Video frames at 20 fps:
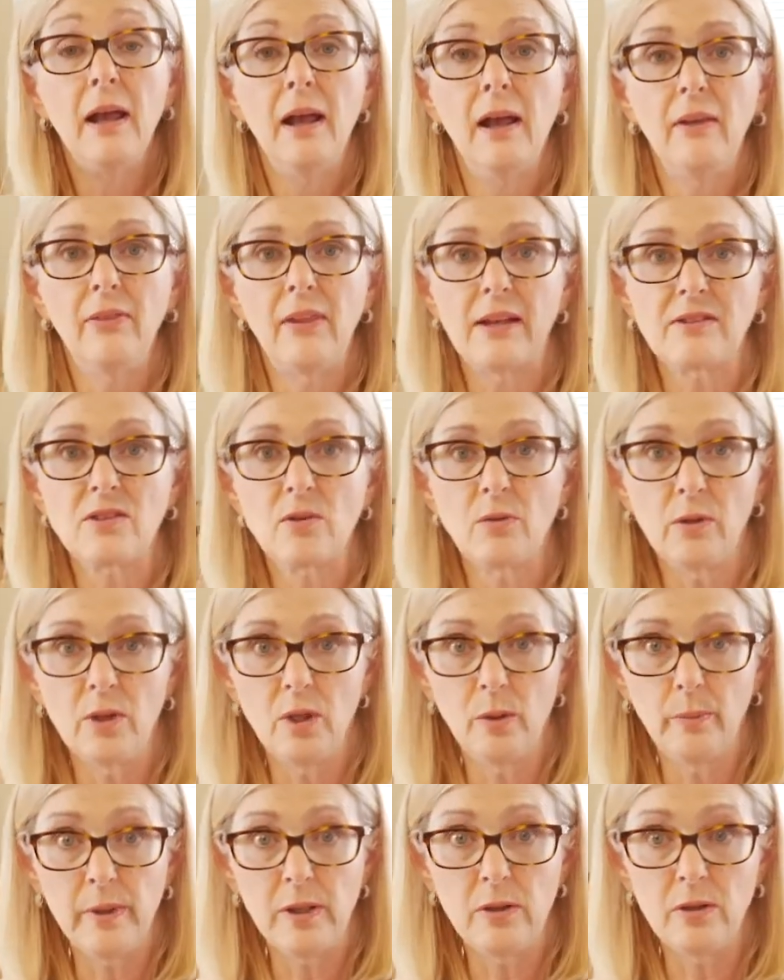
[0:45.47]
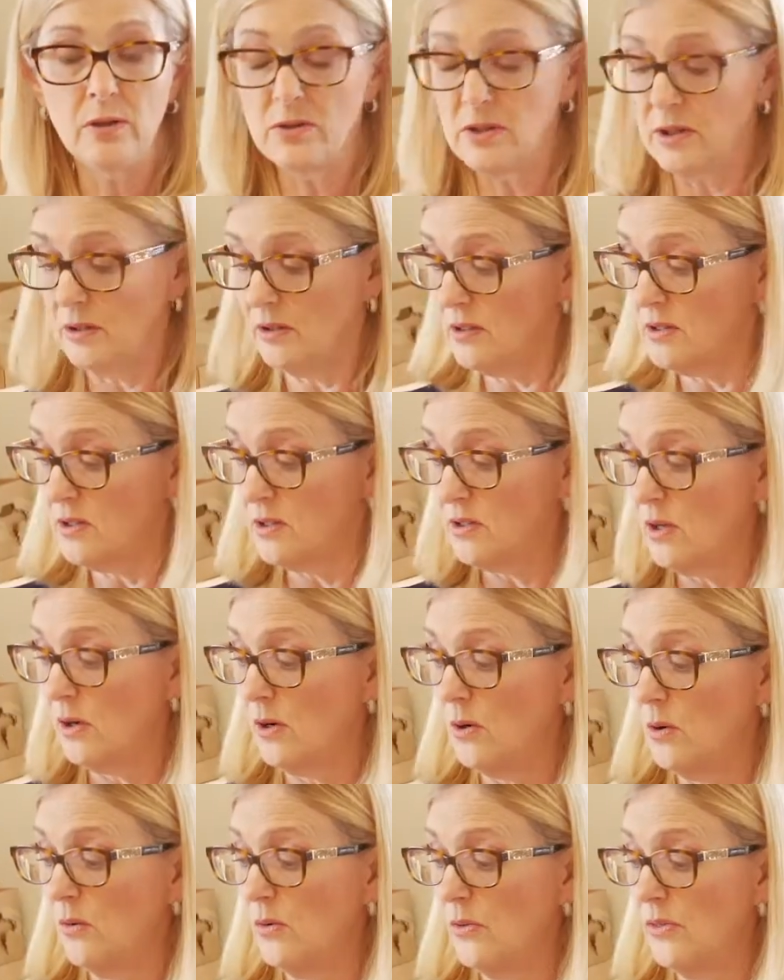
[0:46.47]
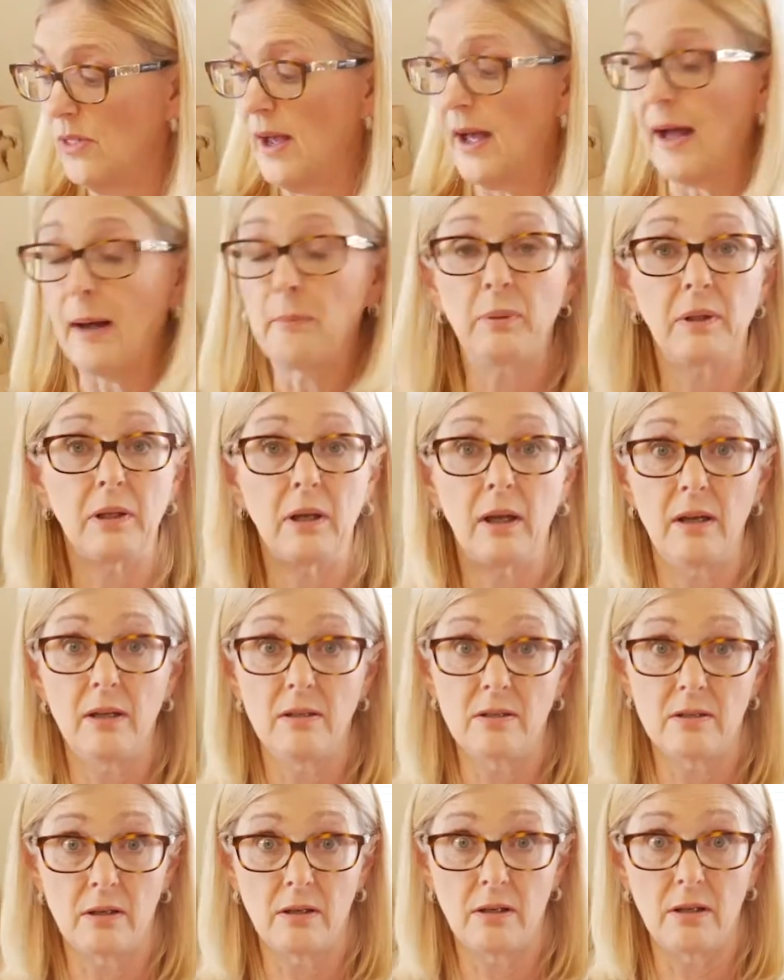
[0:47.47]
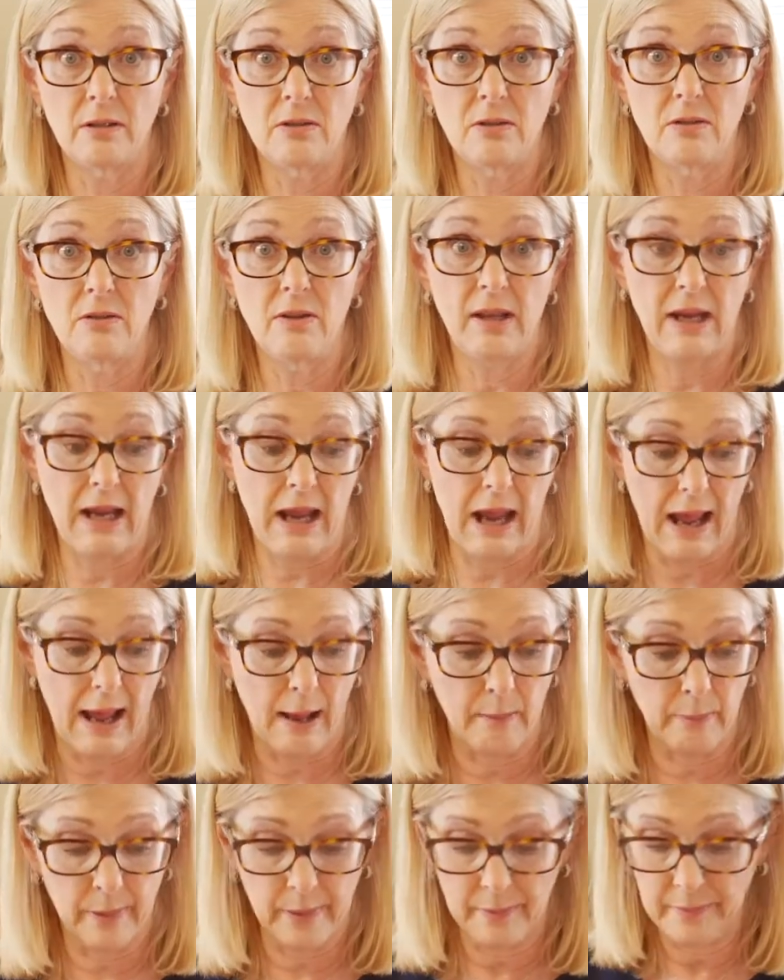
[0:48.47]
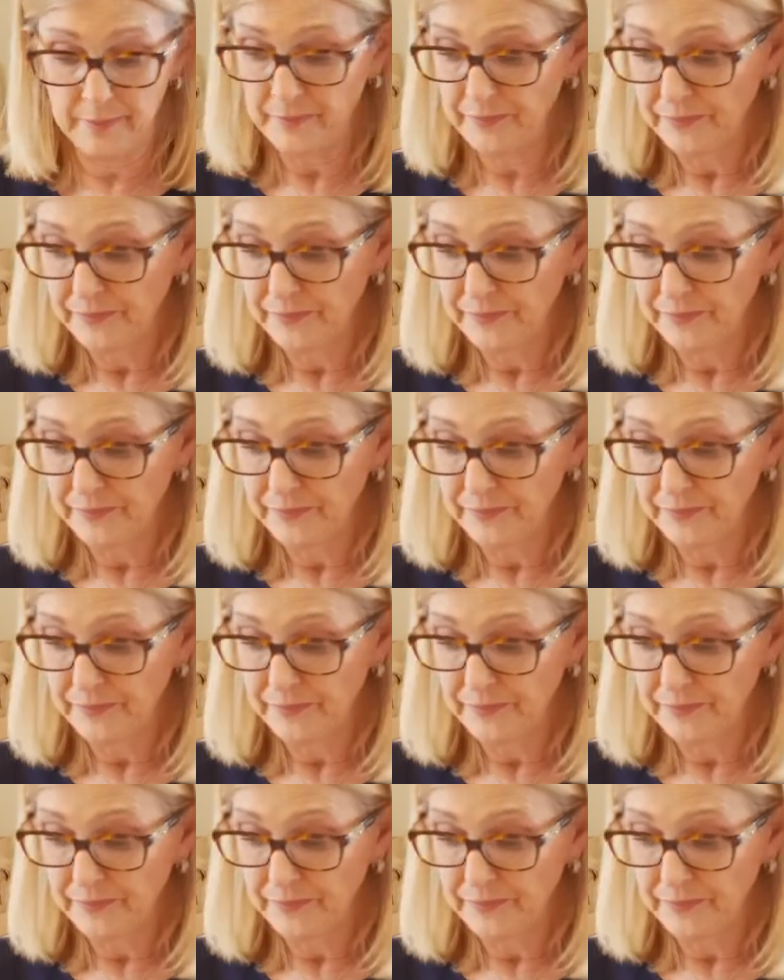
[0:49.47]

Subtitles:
and that's what you'll be using to sew the appliques onto the cap.